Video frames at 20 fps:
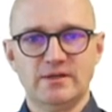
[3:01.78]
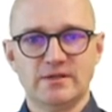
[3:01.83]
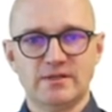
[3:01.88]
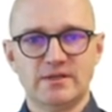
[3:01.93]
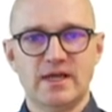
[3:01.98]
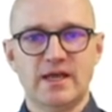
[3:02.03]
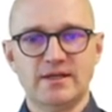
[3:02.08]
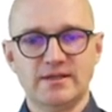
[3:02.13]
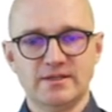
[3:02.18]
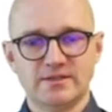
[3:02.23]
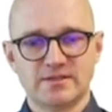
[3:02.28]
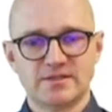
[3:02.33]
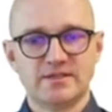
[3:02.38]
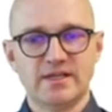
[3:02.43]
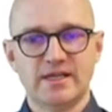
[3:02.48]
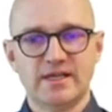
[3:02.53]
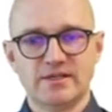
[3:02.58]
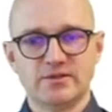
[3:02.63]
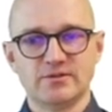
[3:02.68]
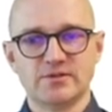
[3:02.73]
and its
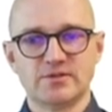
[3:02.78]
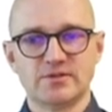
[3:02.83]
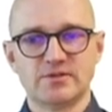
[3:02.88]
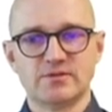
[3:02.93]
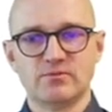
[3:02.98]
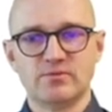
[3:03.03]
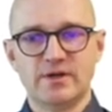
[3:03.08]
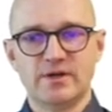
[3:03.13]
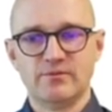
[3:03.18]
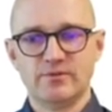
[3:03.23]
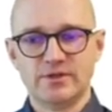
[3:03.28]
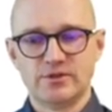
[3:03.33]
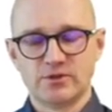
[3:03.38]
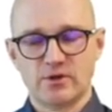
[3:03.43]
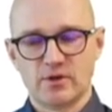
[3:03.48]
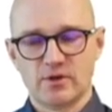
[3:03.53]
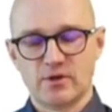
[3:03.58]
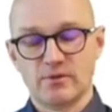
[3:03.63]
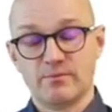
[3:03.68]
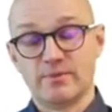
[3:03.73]
status when we
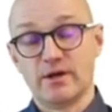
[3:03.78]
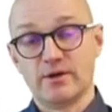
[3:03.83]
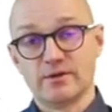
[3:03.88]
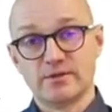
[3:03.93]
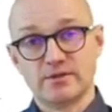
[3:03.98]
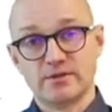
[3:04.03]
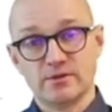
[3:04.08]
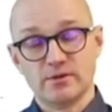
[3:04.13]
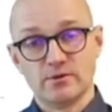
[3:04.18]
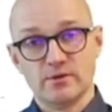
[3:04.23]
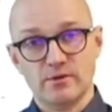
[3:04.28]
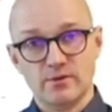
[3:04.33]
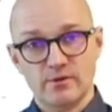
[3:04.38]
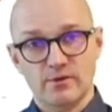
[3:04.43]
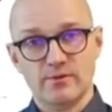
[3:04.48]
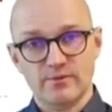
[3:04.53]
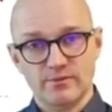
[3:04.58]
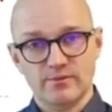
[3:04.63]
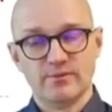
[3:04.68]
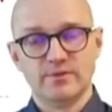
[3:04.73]
talk about
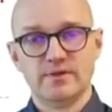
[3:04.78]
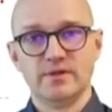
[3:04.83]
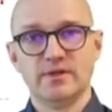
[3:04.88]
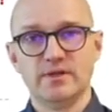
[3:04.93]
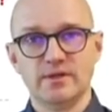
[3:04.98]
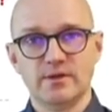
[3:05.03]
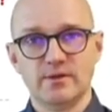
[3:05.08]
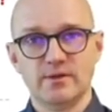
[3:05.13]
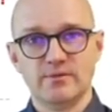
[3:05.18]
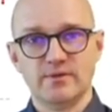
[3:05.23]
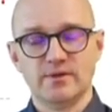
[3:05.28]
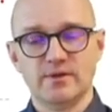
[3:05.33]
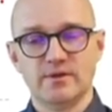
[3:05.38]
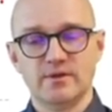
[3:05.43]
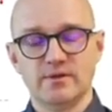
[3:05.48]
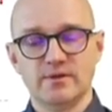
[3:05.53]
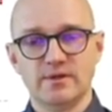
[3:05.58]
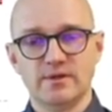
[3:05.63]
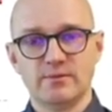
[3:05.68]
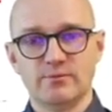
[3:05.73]
the
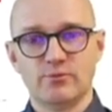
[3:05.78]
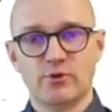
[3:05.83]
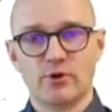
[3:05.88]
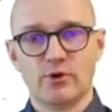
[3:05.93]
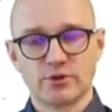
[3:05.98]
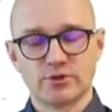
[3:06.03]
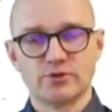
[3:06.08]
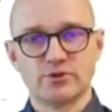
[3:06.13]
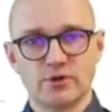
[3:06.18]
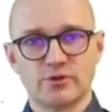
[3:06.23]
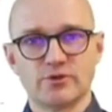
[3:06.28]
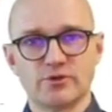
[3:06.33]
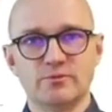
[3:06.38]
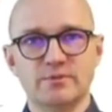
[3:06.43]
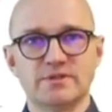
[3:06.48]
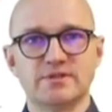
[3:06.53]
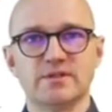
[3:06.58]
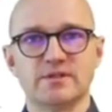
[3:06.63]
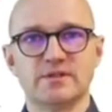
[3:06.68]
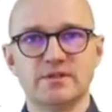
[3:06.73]
important
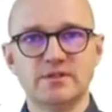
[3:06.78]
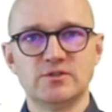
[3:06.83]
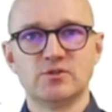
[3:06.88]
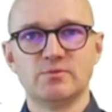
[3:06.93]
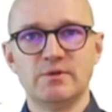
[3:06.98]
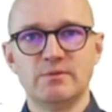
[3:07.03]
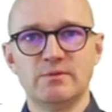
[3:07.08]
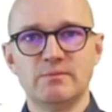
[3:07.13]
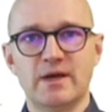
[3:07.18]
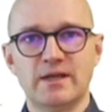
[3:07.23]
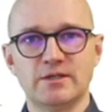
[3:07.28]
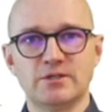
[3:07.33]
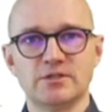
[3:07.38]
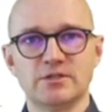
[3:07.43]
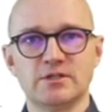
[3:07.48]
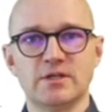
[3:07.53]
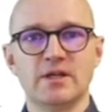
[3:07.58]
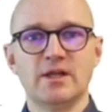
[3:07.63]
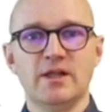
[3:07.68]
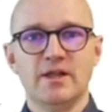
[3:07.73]
documents that needs to be managed.
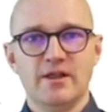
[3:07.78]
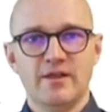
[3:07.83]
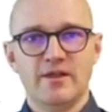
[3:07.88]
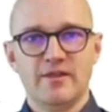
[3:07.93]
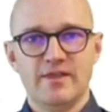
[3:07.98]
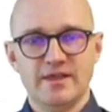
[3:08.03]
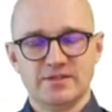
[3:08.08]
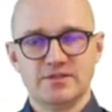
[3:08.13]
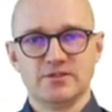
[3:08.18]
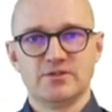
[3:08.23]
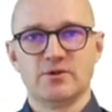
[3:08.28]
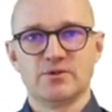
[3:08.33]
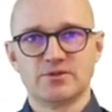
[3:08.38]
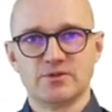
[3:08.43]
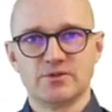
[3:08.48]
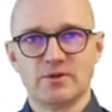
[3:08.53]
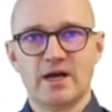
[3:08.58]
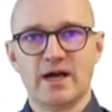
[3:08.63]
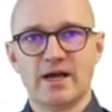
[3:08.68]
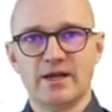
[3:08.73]
This is also
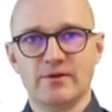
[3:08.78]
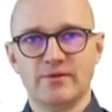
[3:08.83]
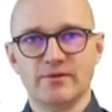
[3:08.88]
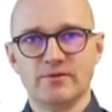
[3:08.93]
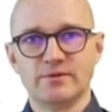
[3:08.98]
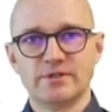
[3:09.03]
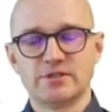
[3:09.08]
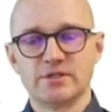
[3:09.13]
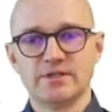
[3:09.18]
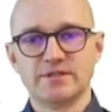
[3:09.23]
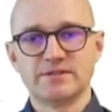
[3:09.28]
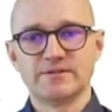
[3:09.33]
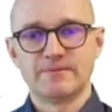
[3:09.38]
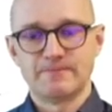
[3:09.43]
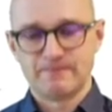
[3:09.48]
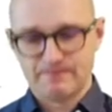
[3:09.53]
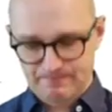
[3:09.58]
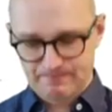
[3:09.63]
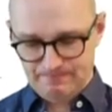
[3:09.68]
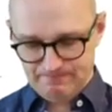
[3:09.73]
high on the wish list.
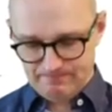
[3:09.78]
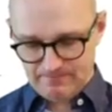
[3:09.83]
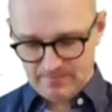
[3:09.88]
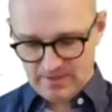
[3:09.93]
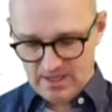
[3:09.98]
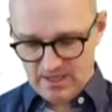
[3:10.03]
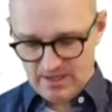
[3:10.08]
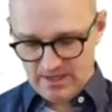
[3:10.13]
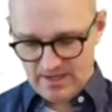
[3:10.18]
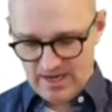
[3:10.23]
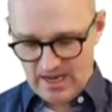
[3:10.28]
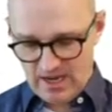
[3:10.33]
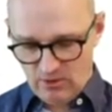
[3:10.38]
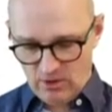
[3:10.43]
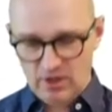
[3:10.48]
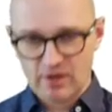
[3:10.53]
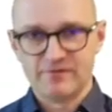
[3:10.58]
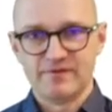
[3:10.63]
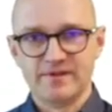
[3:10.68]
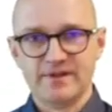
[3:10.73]
Now, all
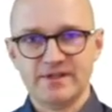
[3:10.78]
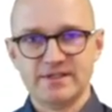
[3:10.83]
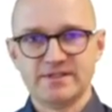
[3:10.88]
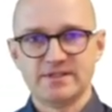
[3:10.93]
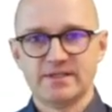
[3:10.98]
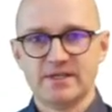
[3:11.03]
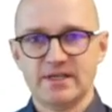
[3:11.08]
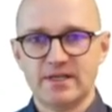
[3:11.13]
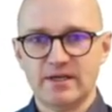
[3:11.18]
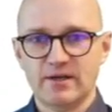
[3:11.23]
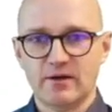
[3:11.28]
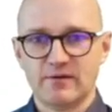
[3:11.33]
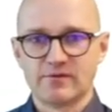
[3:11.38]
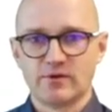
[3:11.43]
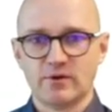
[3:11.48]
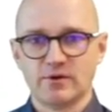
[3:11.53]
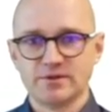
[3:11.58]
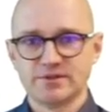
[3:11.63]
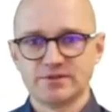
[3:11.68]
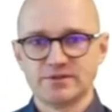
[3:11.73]
of this, of
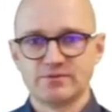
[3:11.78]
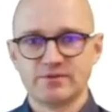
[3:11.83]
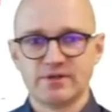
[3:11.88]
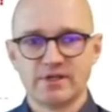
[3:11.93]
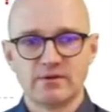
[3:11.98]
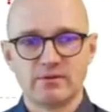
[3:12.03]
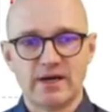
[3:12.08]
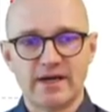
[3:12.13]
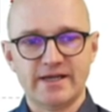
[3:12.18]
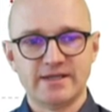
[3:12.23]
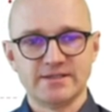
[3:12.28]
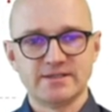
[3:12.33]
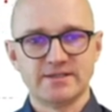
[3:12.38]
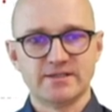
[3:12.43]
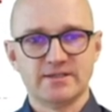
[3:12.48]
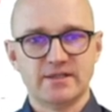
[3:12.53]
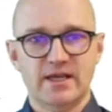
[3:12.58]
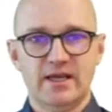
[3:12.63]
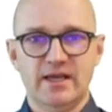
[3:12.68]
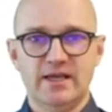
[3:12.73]
course, requires
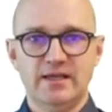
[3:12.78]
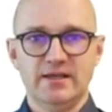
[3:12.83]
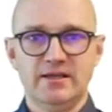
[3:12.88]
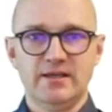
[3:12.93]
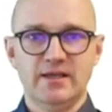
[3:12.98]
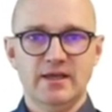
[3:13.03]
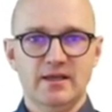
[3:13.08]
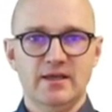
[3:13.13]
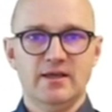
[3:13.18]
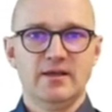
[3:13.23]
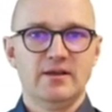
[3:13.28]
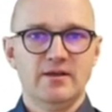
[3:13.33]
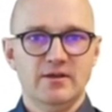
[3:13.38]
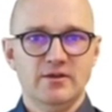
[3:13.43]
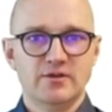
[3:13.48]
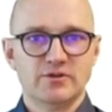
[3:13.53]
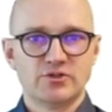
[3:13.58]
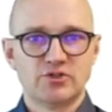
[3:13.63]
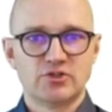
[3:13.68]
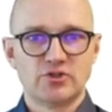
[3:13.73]
a
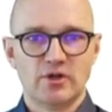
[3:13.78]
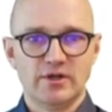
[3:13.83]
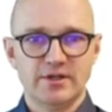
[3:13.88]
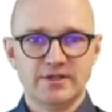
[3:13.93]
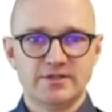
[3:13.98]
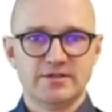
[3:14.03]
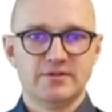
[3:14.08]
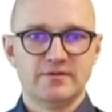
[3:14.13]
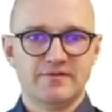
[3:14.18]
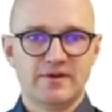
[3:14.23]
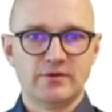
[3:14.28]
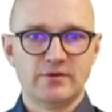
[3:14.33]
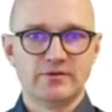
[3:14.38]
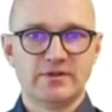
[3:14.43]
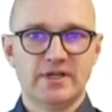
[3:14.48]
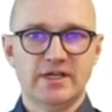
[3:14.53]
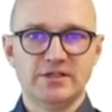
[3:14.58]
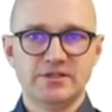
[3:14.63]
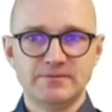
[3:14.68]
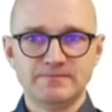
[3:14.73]
solid
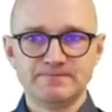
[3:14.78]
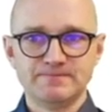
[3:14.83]
foundation